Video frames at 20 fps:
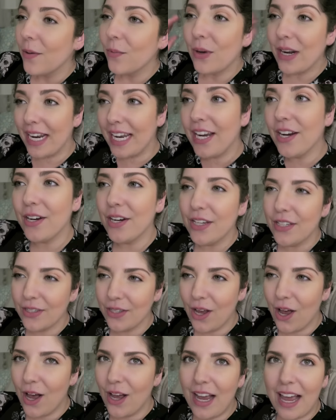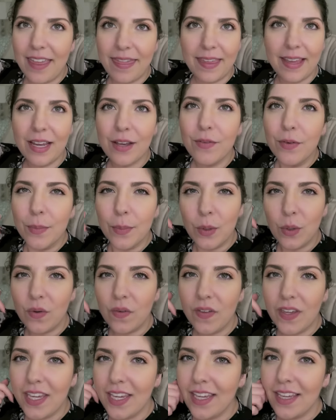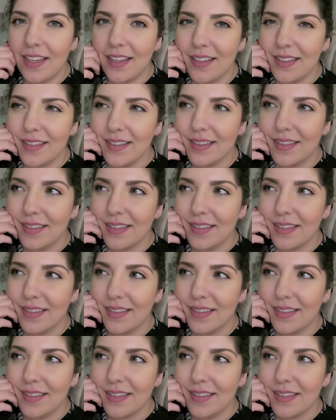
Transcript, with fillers: when I hear a song, I think of a movie.